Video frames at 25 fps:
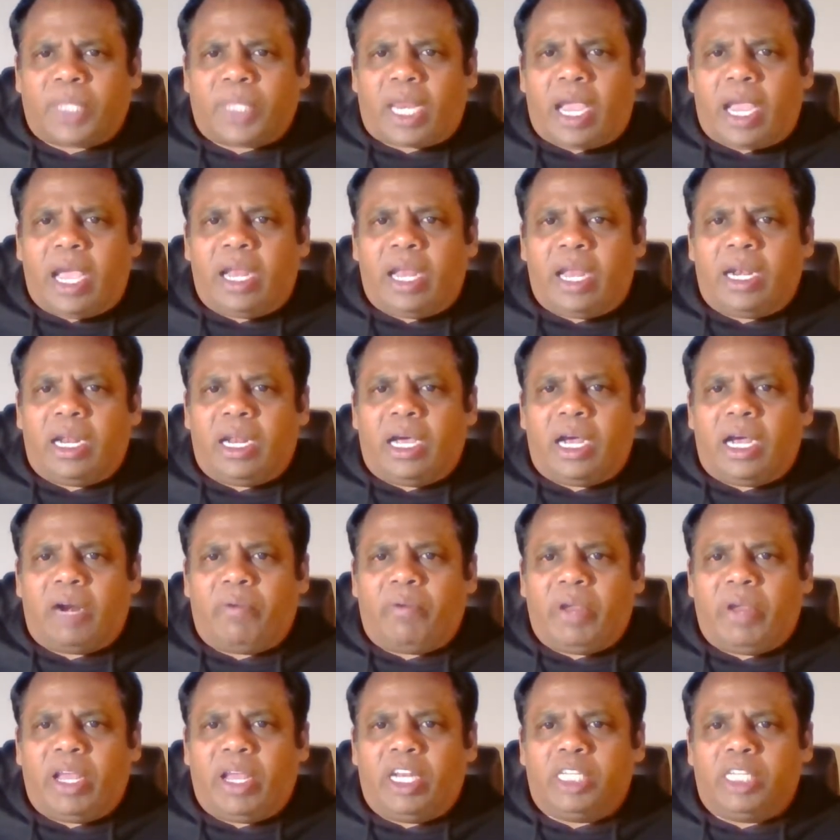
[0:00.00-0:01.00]
And are
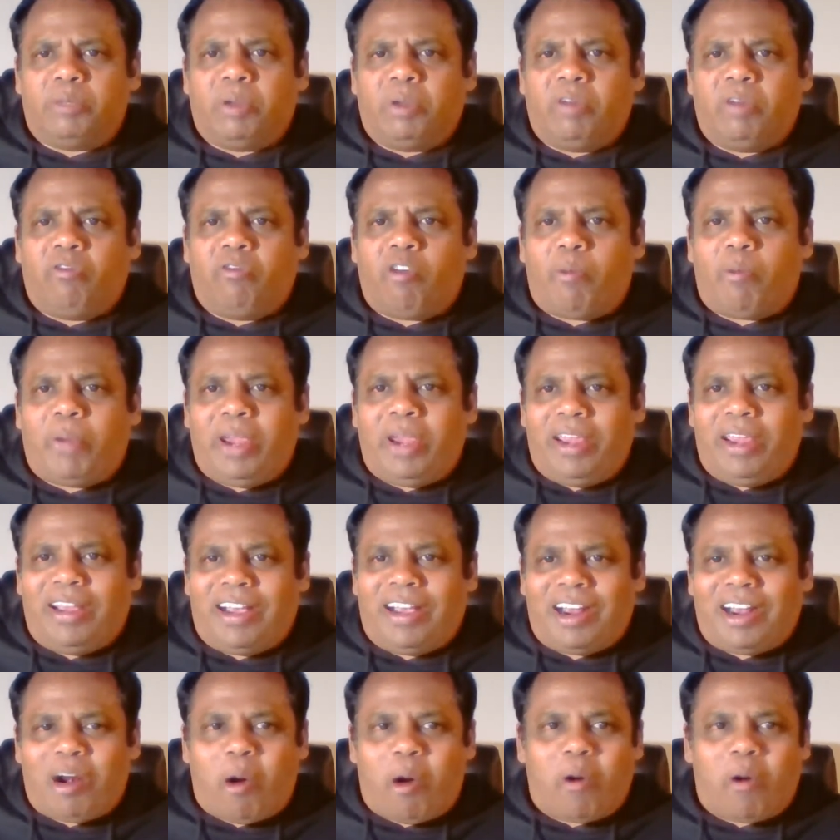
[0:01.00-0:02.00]
we eligible for
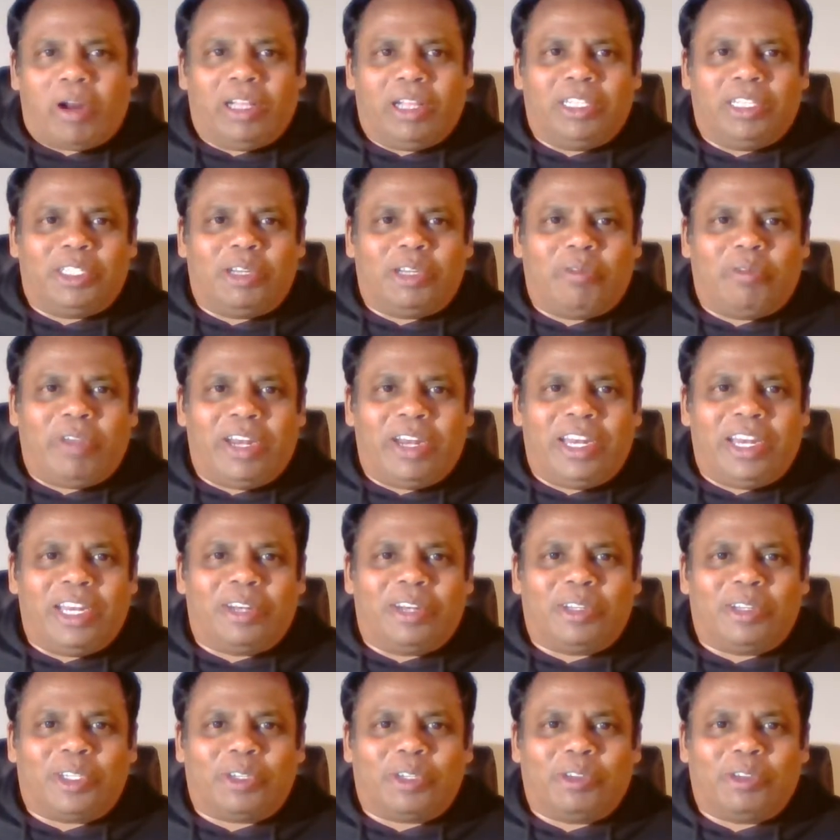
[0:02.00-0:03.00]
PR, or else do we need
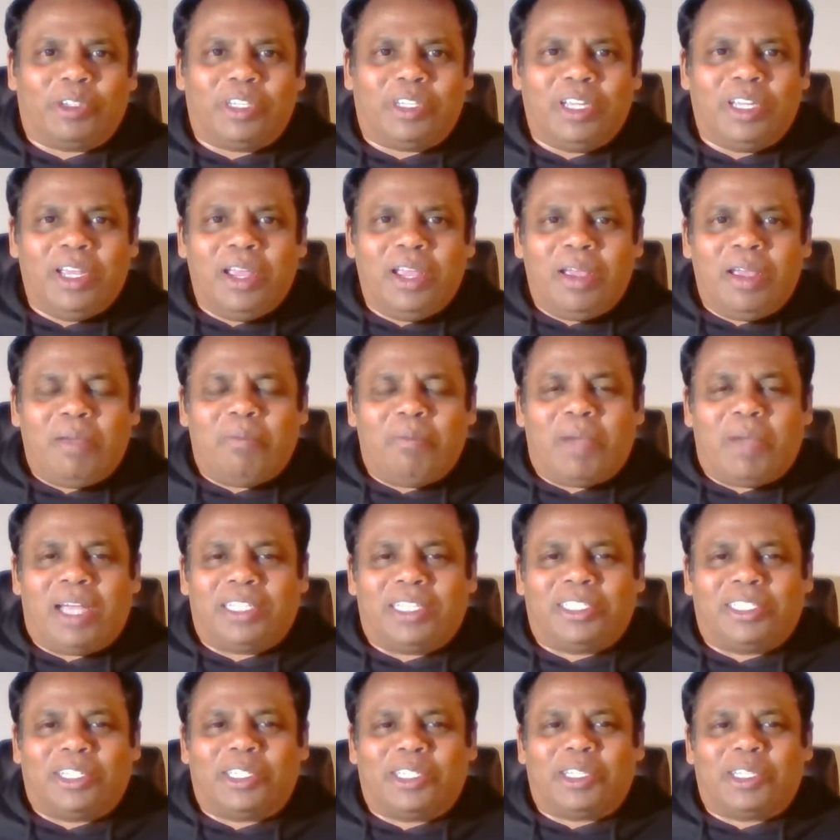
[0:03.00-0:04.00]
to choose
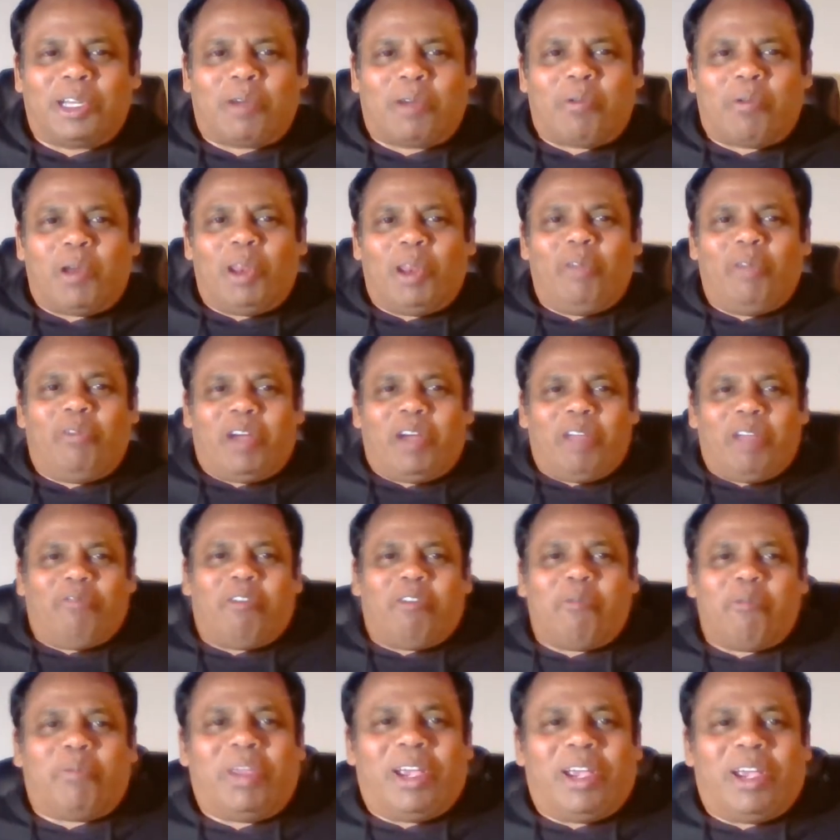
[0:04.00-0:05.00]
masters to qualify
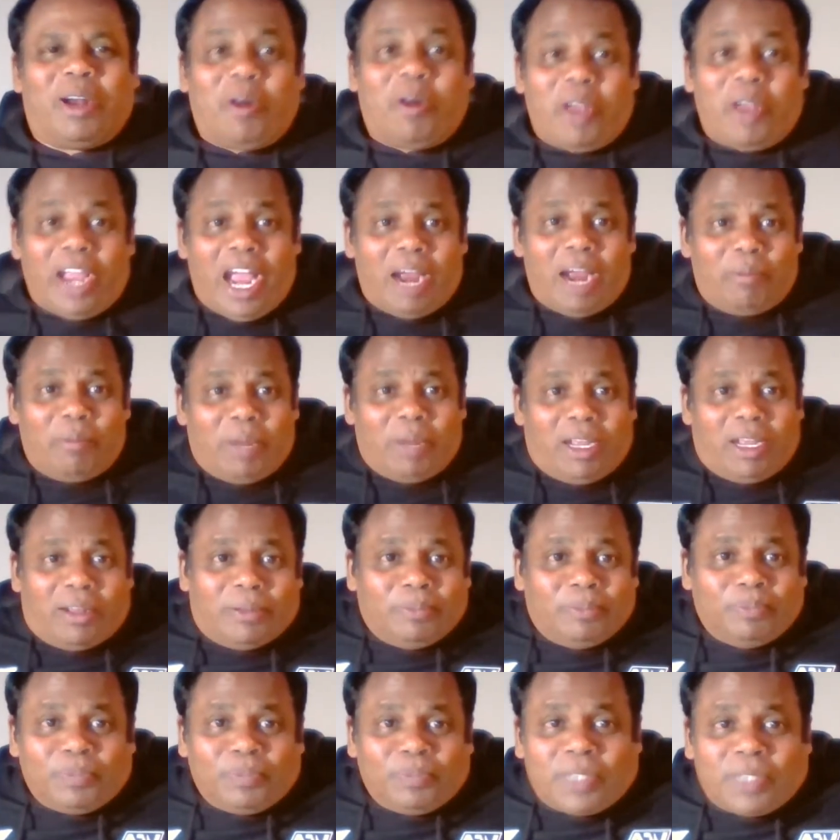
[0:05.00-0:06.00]
for PR? Okay, I'm
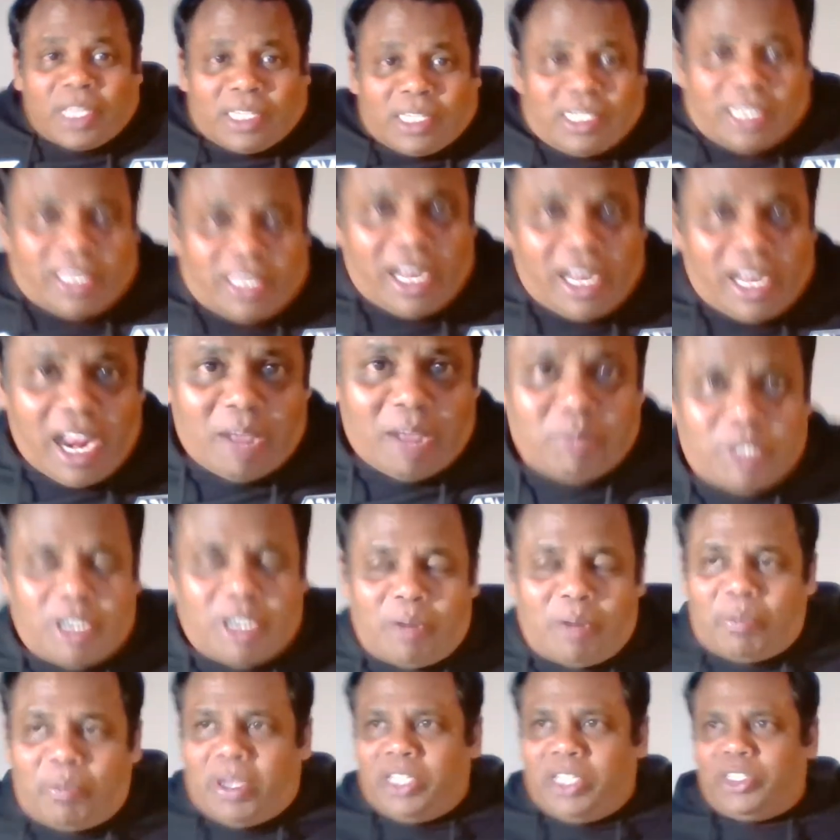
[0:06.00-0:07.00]
Chetan, I'm
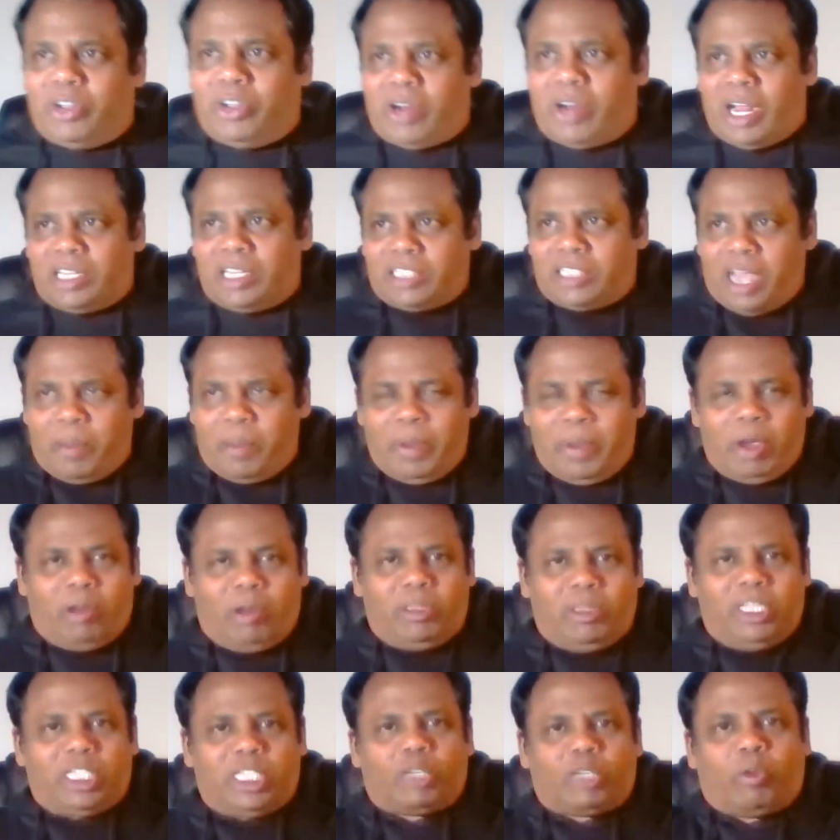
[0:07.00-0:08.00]
surprised you're asking me
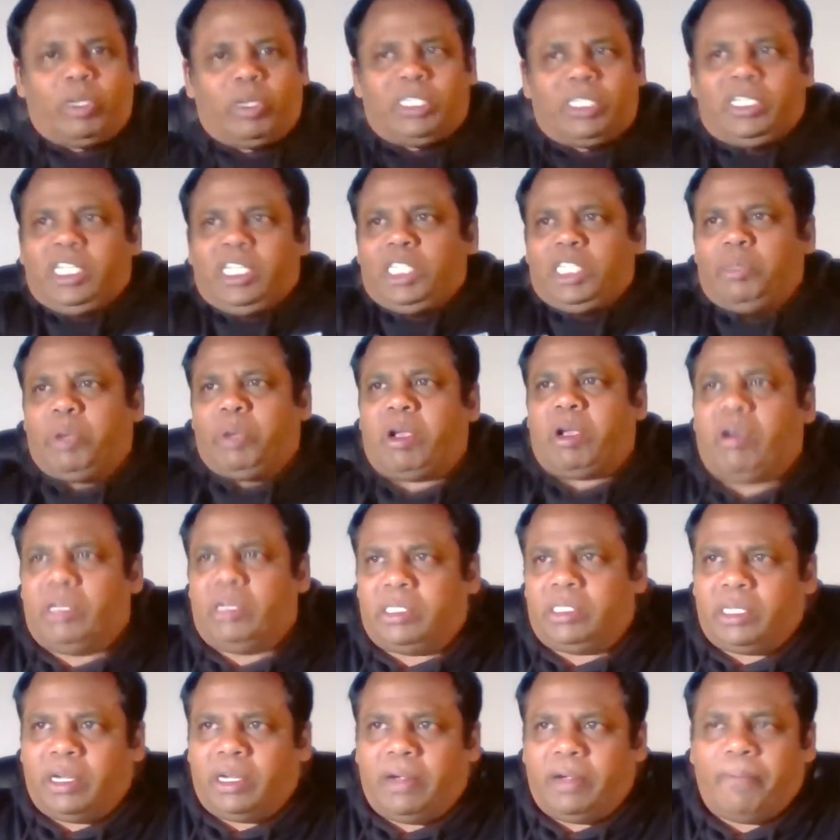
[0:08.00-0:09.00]
all these questions
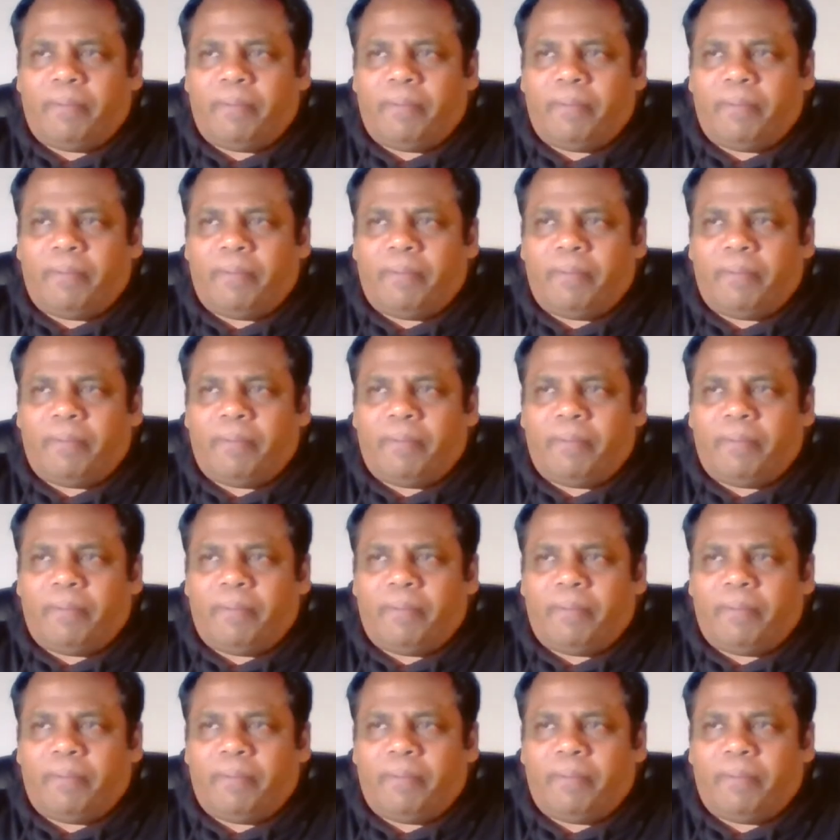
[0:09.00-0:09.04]
because